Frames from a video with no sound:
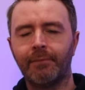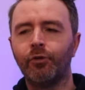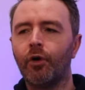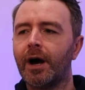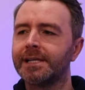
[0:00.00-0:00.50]
I'm
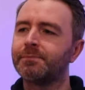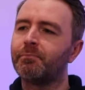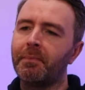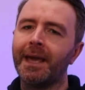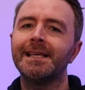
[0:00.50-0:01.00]
not a
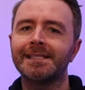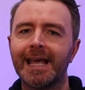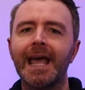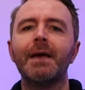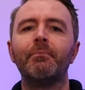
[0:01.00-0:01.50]

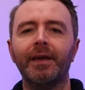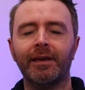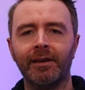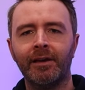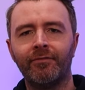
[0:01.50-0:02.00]
space
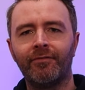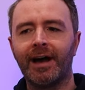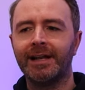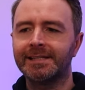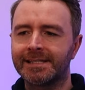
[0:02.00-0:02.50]
epic
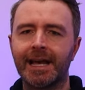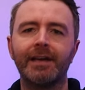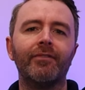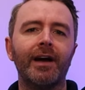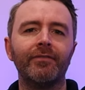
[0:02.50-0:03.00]
fan,
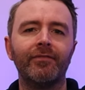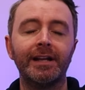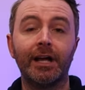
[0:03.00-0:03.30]
sci fi fan.